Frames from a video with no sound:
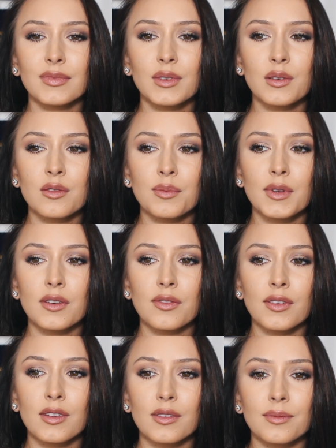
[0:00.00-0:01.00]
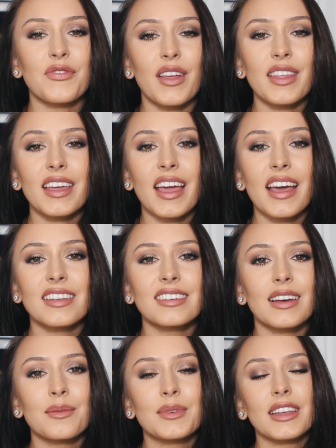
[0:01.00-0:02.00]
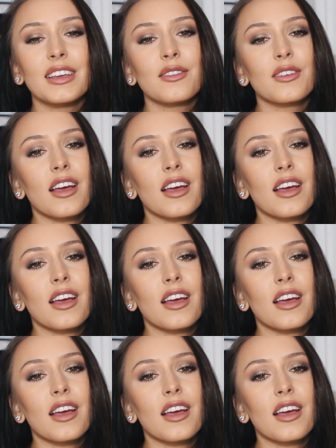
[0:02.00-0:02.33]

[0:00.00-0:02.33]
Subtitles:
It was beautiful. Felt like I had to update you